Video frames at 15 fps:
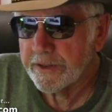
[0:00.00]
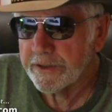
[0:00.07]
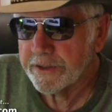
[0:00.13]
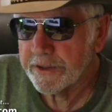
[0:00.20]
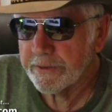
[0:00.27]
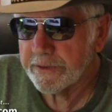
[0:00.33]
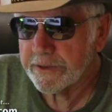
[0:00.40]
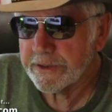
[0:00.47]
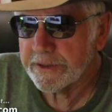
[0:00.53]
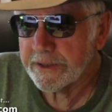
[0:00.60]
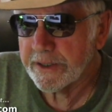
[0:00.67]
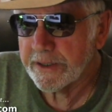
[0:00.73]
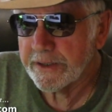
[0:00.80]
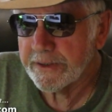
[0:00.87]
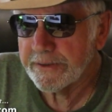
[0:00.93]
She was
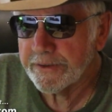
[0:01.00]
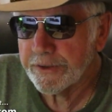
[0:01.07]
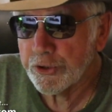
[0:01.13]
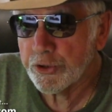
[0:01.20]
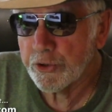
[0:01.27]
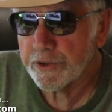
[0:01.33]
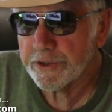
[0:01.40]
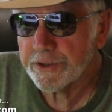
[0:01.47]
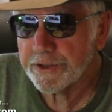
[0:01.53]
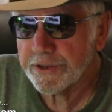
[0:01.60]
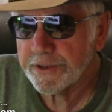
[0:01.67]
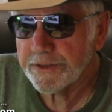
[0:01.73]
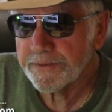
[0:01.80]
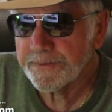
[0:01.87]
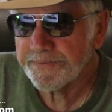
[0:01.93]
a
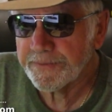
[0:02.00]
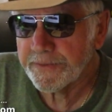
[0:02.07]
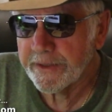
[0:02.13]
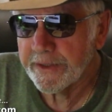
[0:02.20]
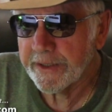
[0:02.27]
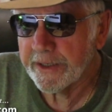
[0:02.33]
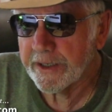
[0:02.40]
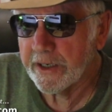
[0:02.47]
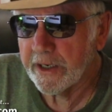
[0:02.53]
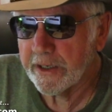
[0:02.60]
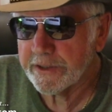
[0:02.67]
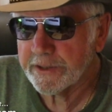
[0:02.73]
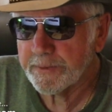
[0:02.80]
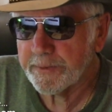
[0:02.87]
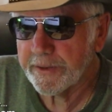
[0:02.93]
nurse at a
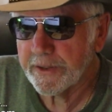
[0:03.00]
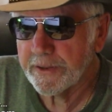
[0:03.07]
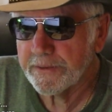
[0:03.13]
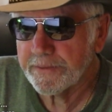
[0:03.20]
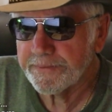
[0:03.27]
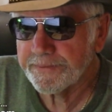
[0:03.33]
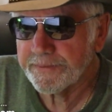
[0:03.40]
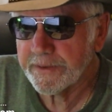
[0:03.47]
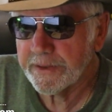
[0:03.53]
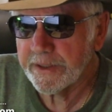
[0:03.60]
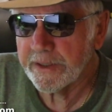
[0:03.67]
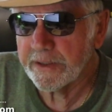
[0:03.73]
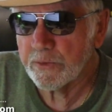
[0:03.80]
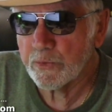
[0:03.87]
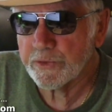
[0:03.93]
hospital
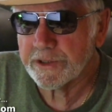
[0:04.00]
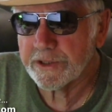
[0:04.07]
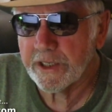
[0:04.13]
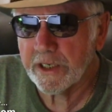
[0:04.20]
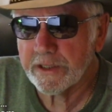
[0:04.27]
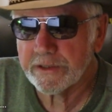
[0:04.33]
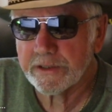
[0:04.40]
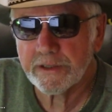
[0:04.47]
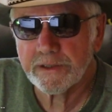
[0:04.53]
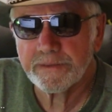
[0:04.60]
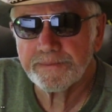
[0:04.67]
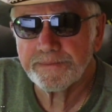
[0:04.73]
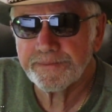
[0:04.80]
in Wisconsin.